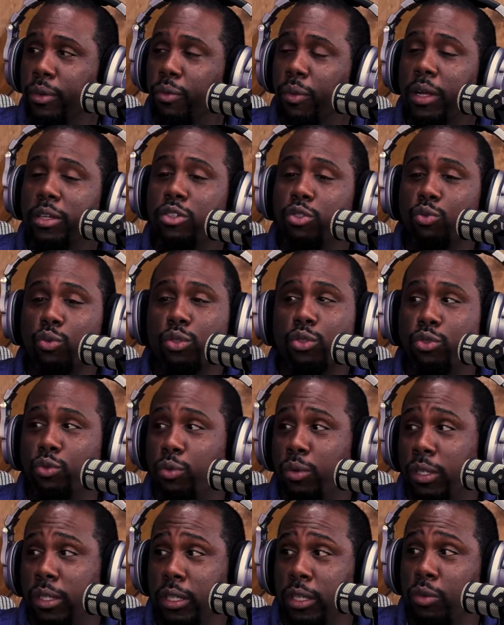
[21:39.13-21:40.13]
Rachel was the
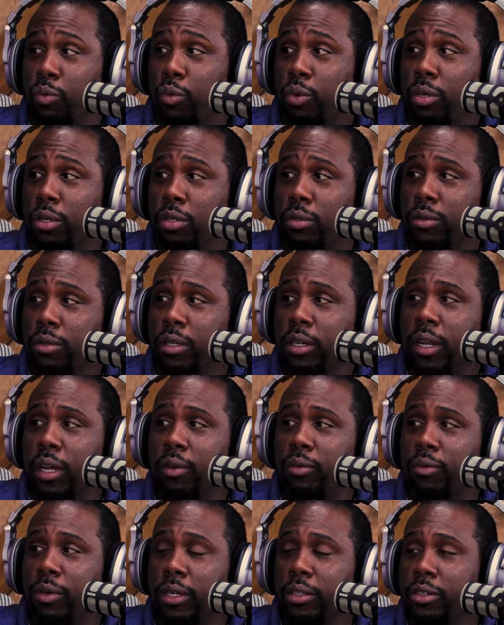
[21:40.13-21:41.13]
one that he wanted.
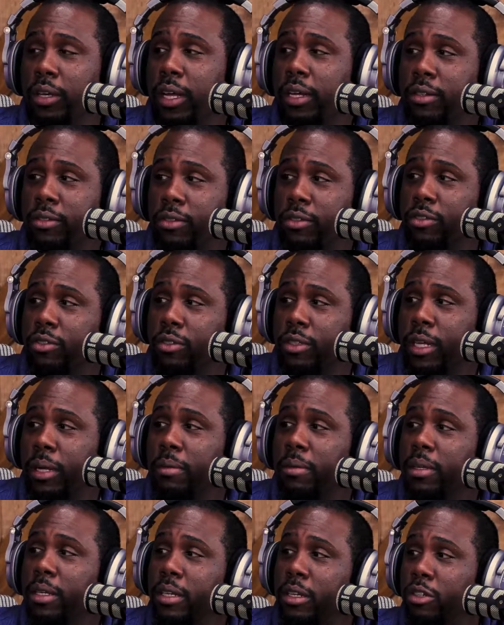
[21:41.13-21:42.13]
Now, Rachel had a sister
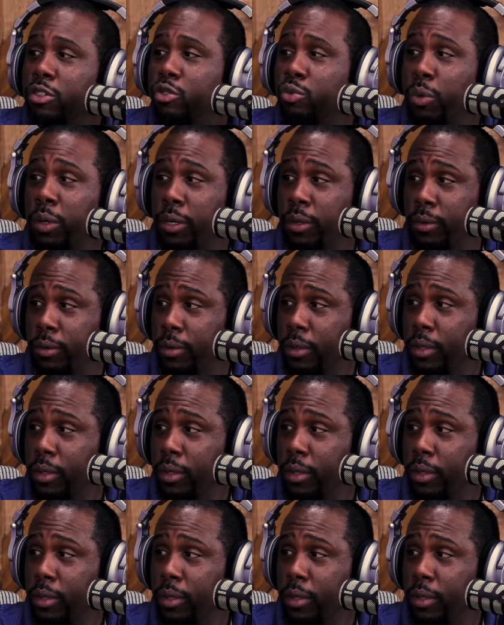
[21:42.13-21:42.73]
named Leah as well.